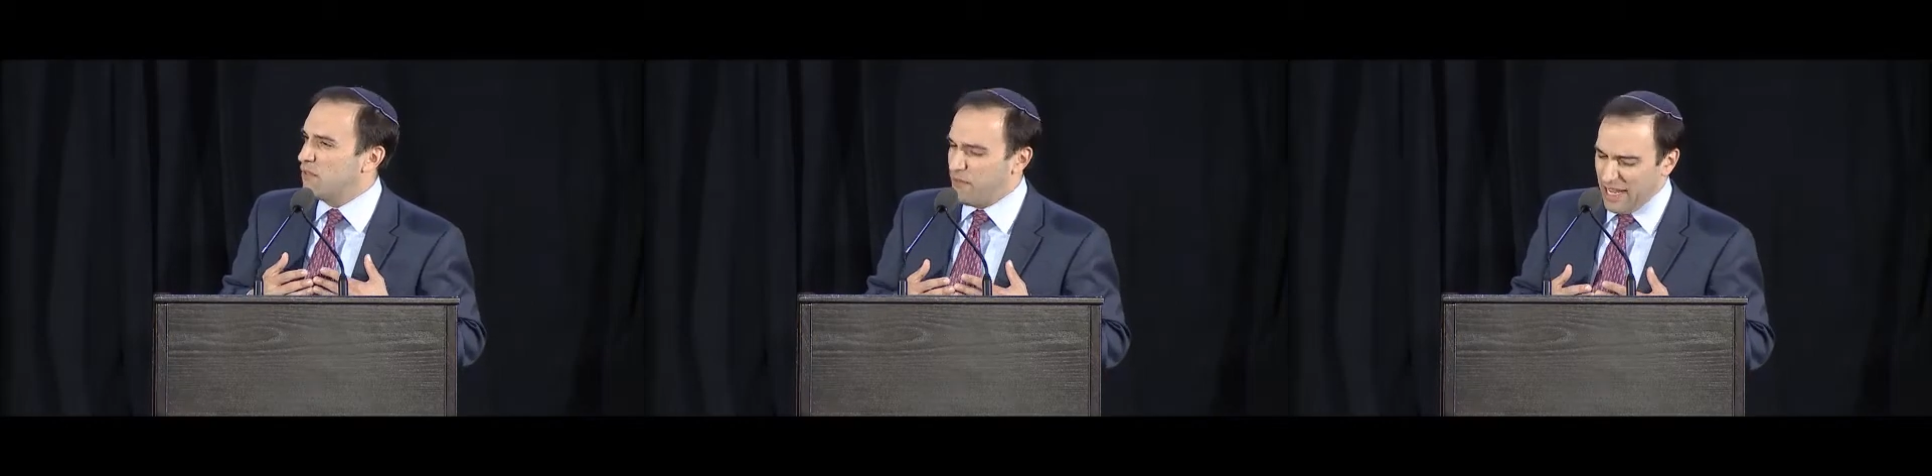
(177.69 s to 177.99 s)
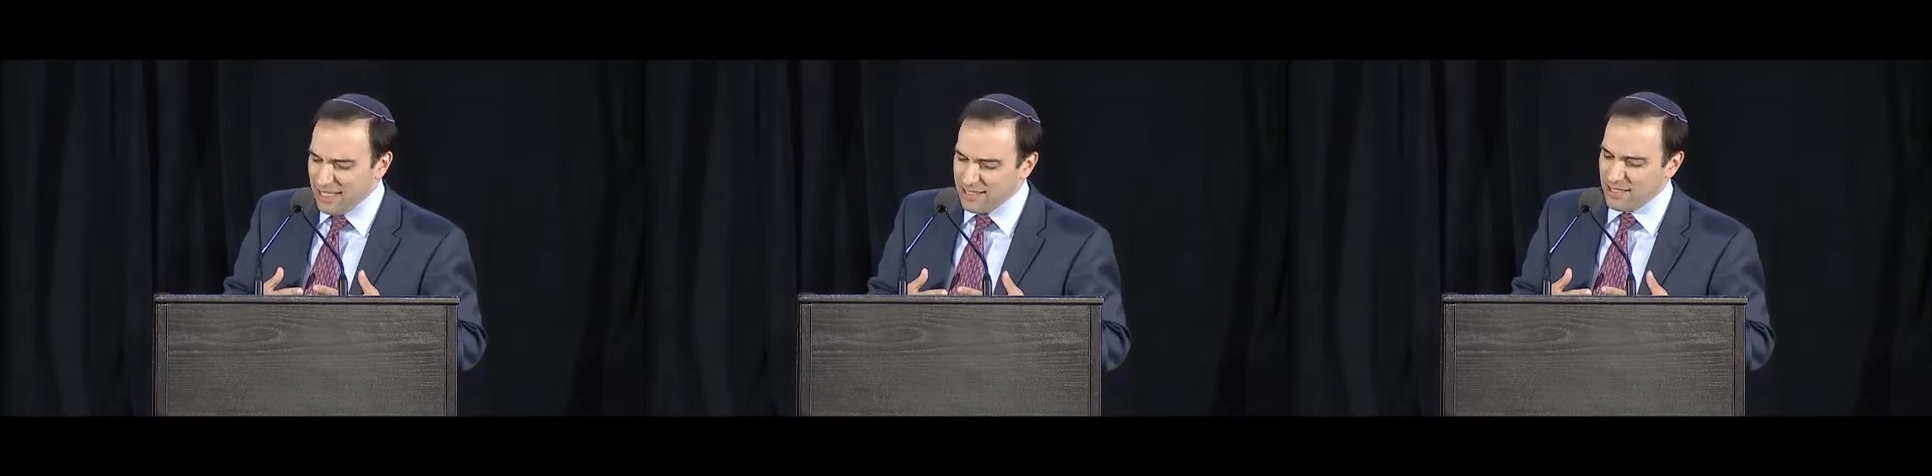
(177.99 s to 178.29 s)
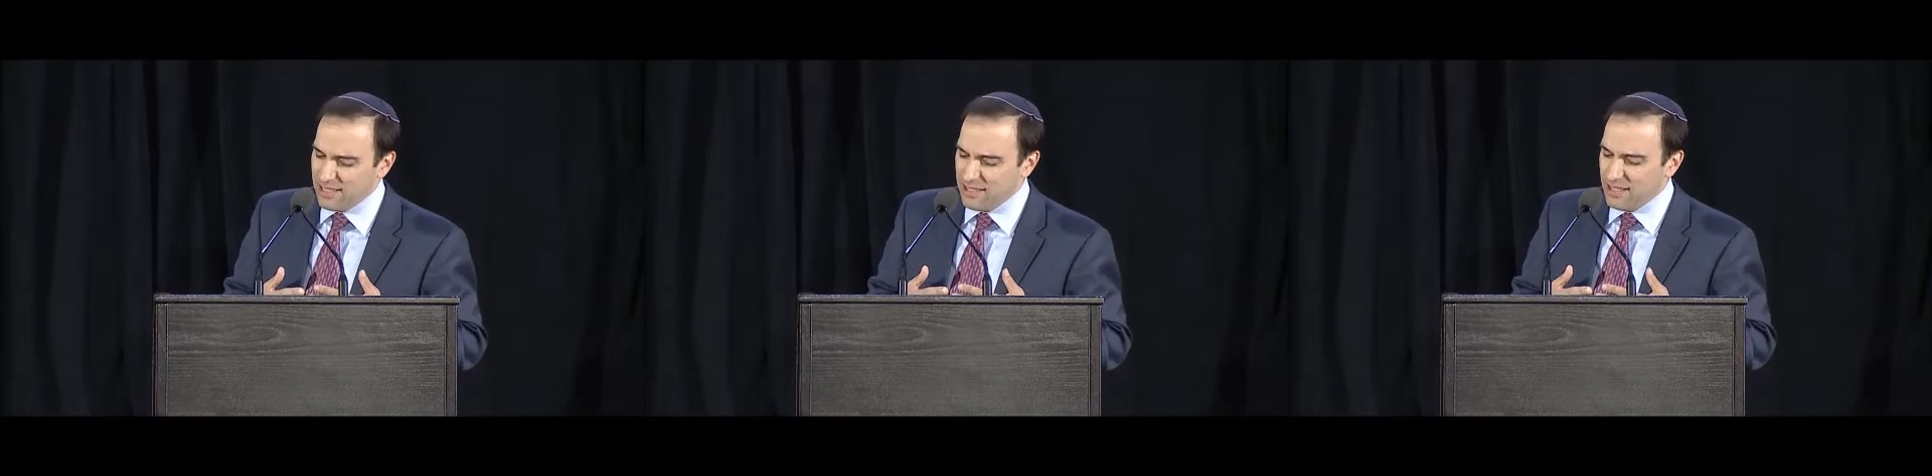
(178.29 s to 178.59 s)

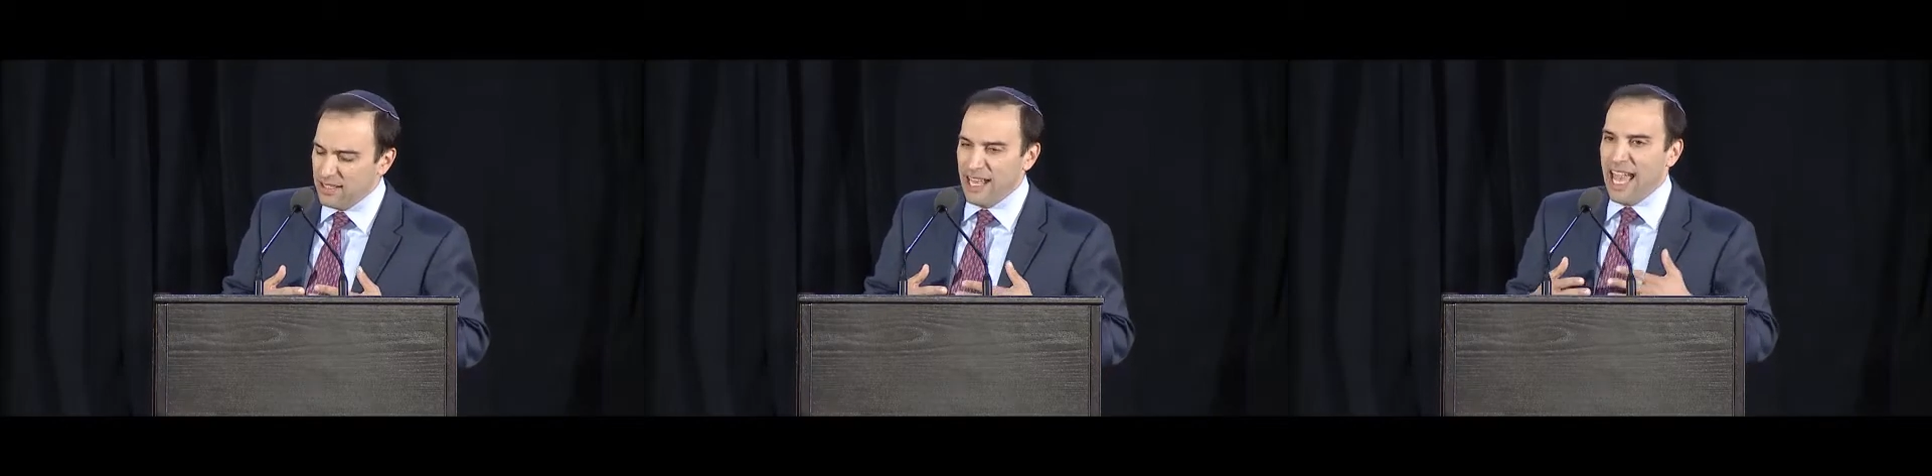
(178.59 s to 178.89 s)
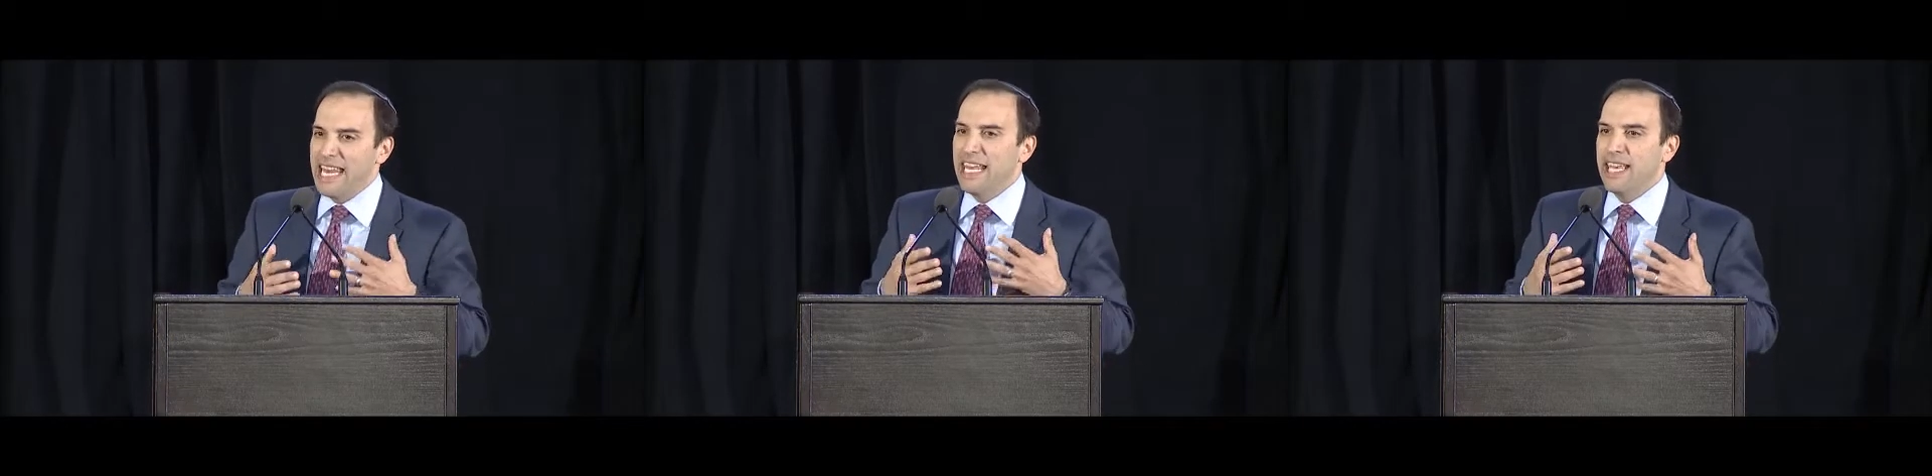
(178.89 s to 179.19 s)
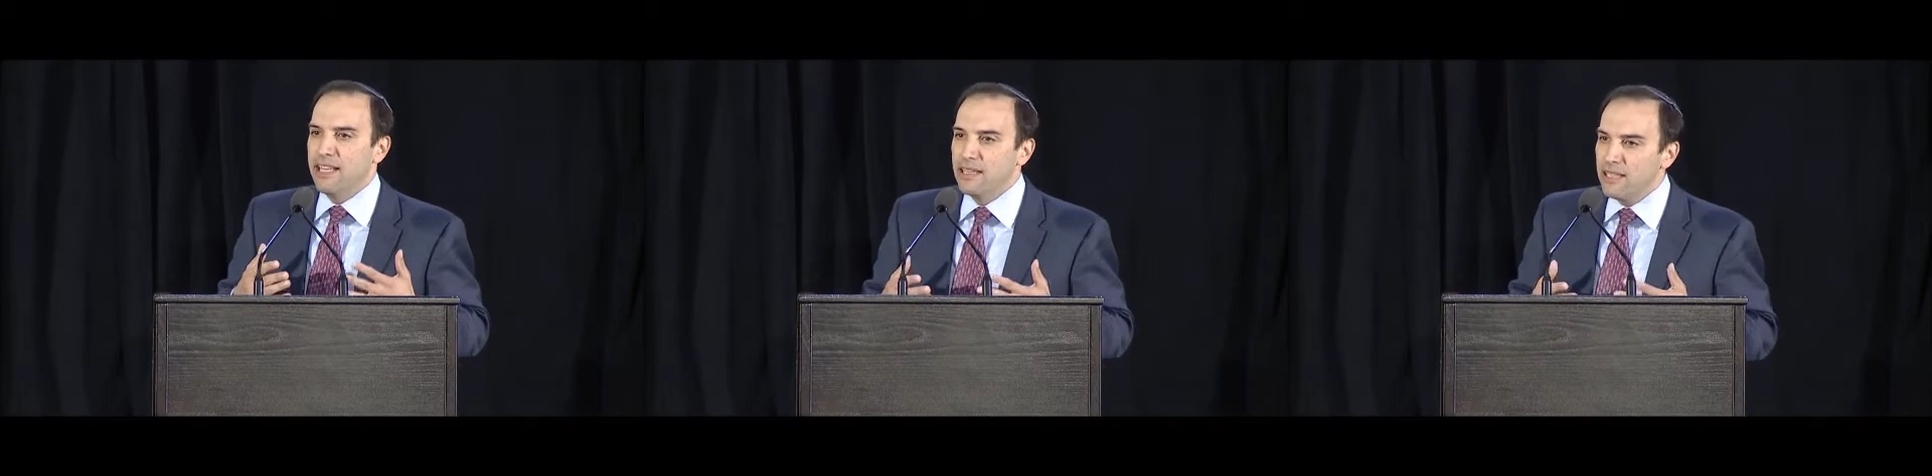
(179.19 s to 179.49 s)
faint and
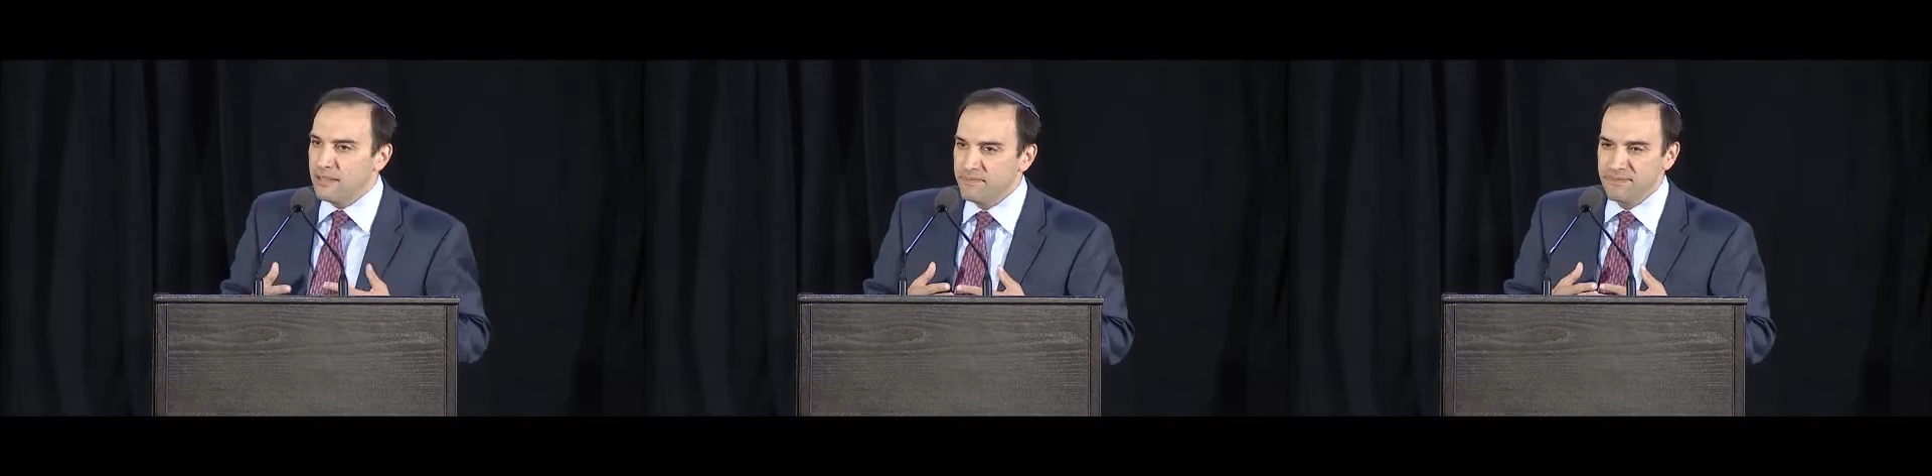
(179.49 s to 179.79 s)
ill,